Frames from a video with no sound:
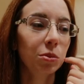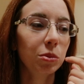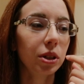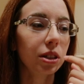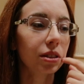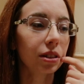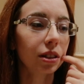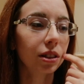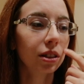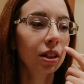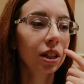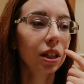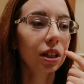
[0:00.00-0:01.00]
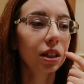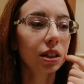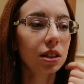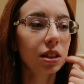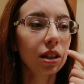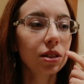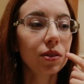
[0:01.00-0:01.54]
But they
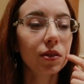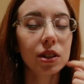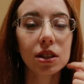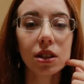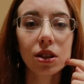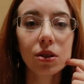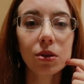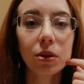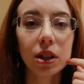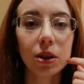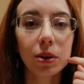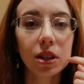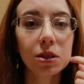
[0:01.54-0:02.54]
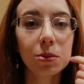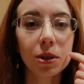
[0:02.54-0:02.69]
tend to visit you anyways